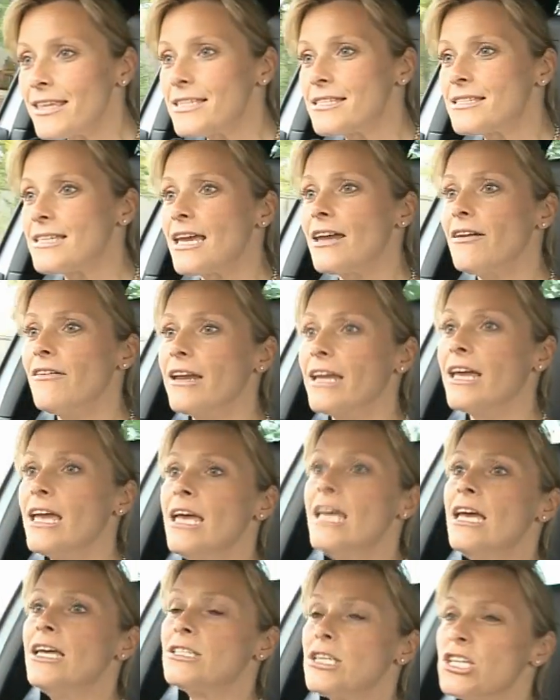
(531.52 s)
the steering
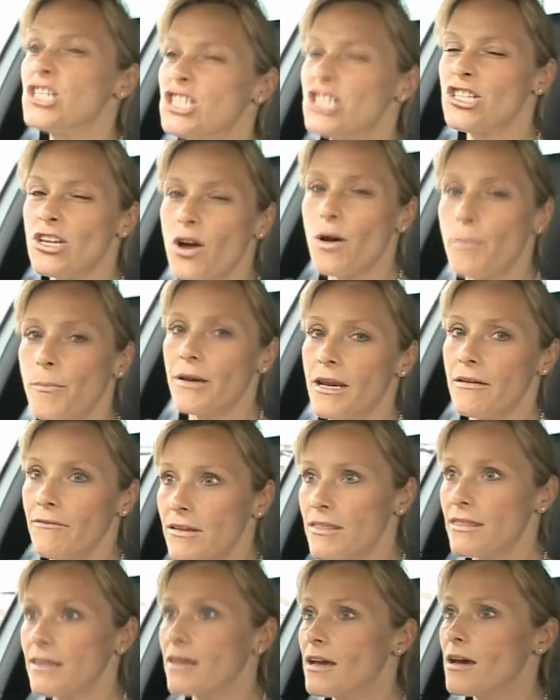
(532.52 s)
to sharpen
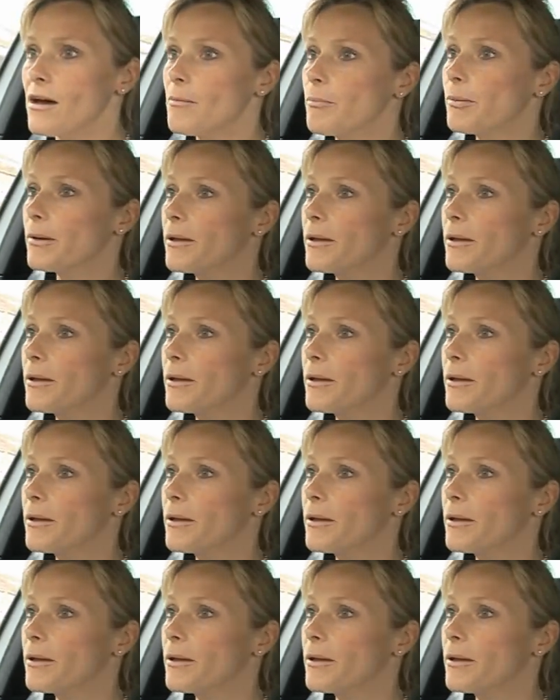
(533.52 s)
everything up.